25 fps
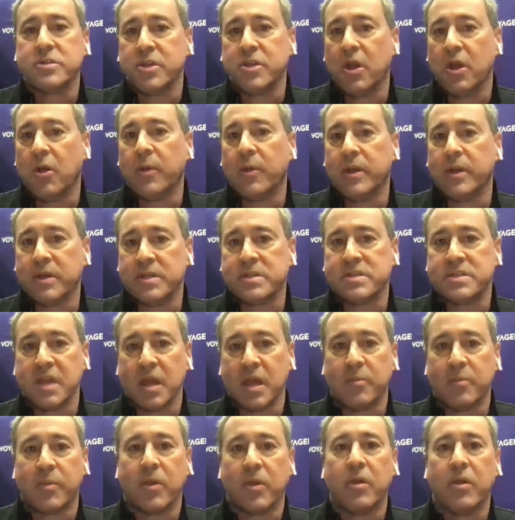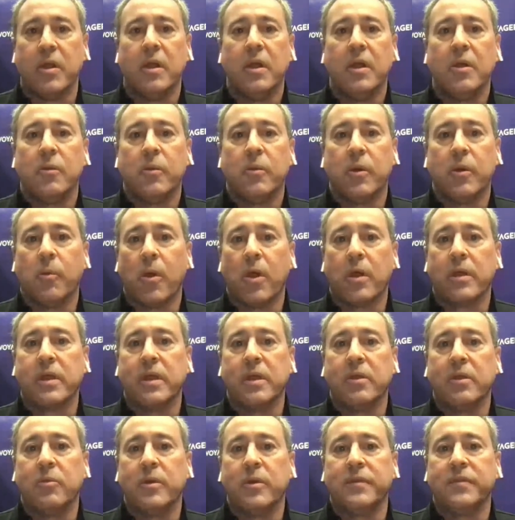LGO in December. We're
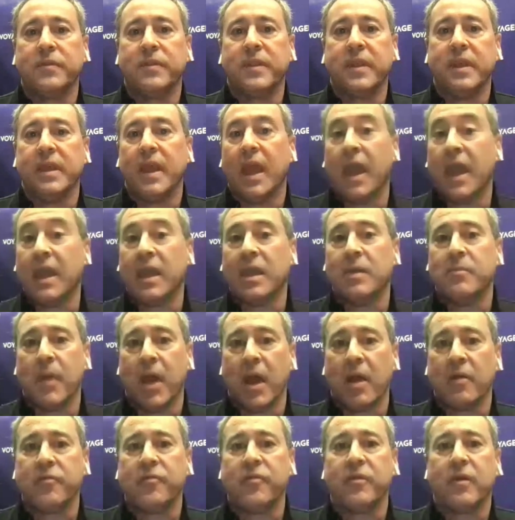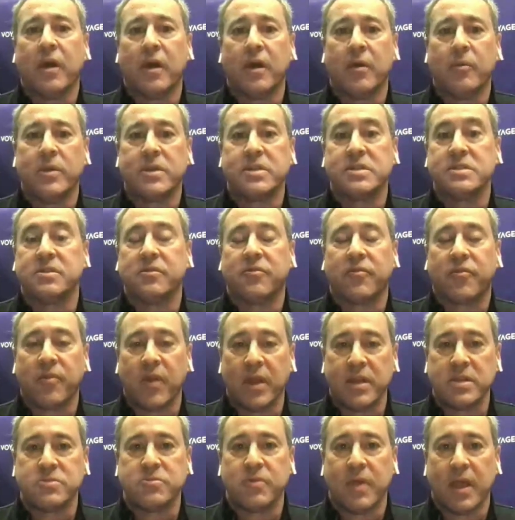working with the AMF, which is the
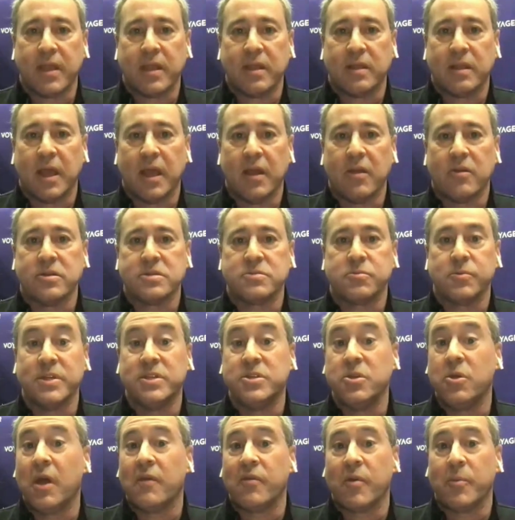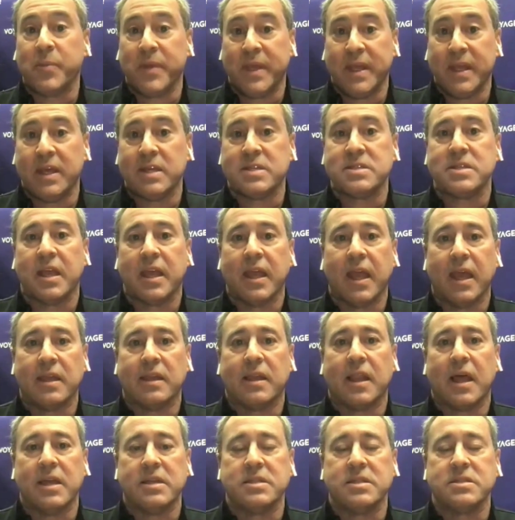French regulators. We do have a
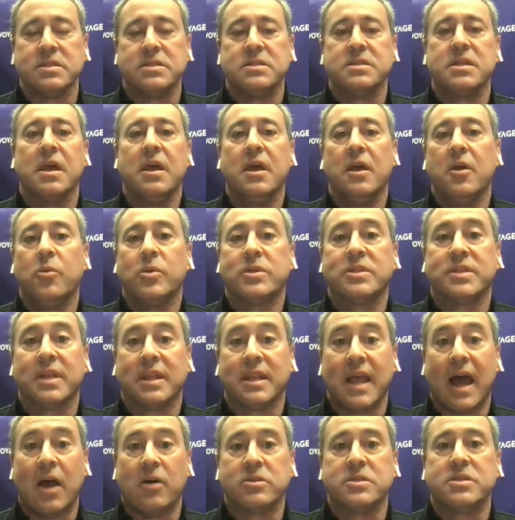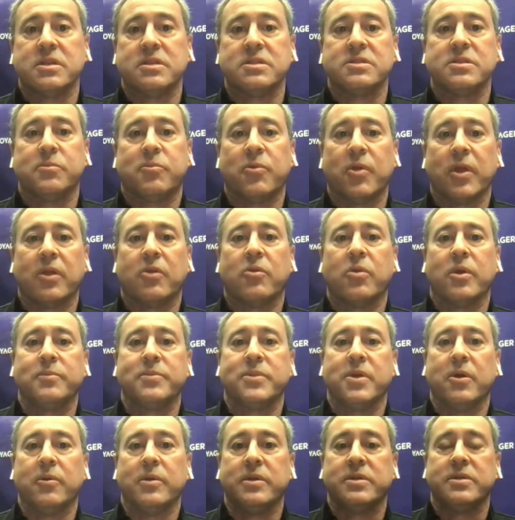PSAN license, which allows us to bring
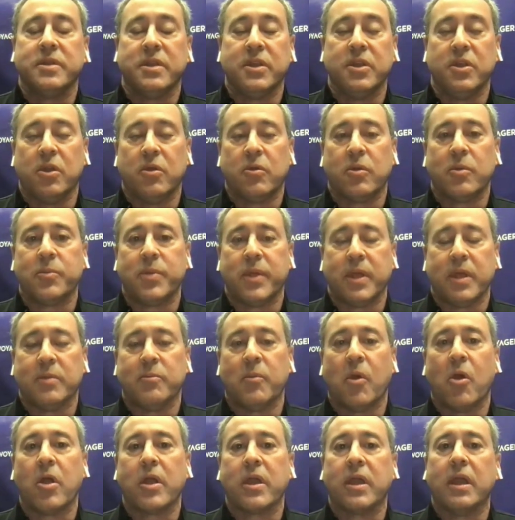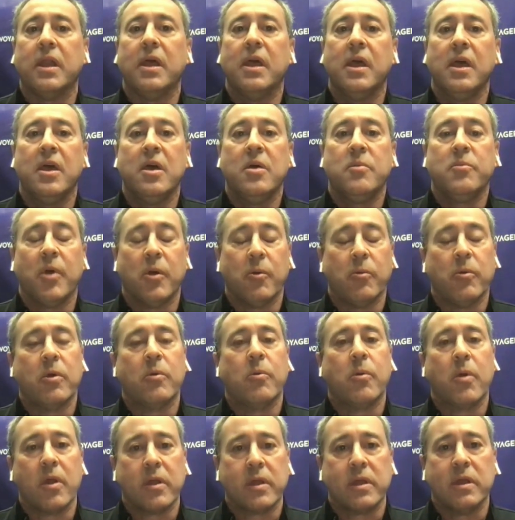crypto into the European market. But
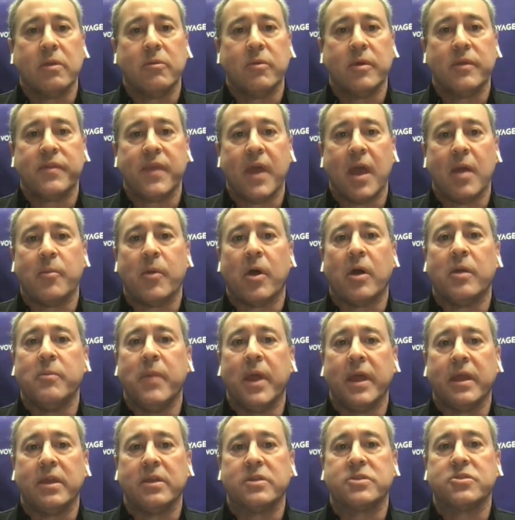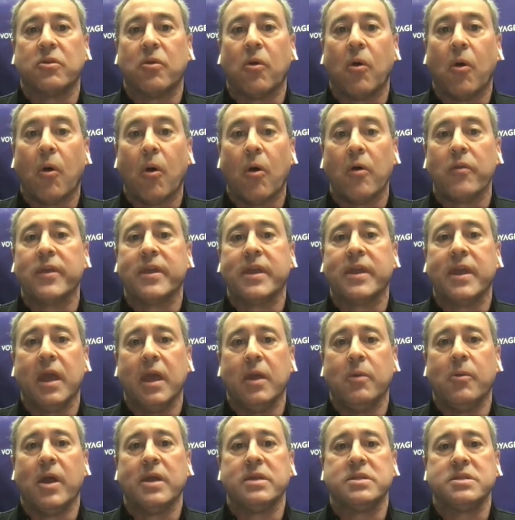we're working with them on making sure all the
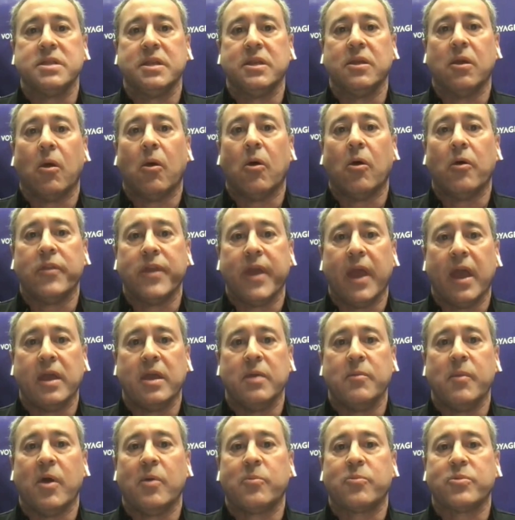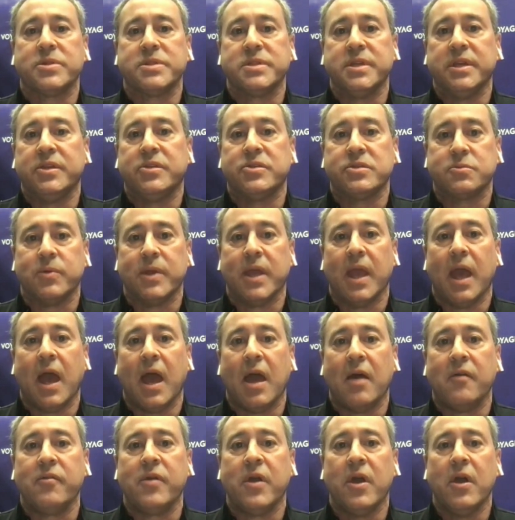KYC, all the AML procedures we
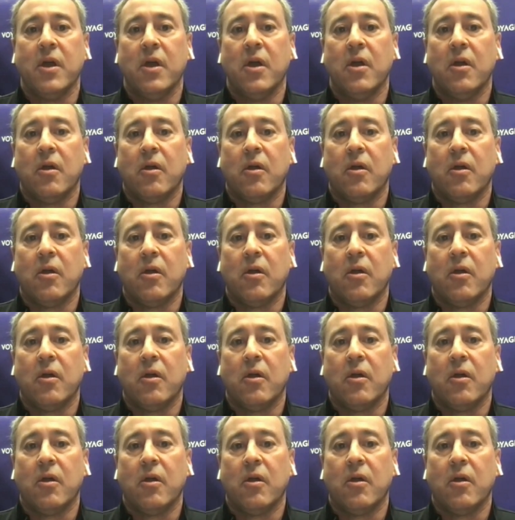have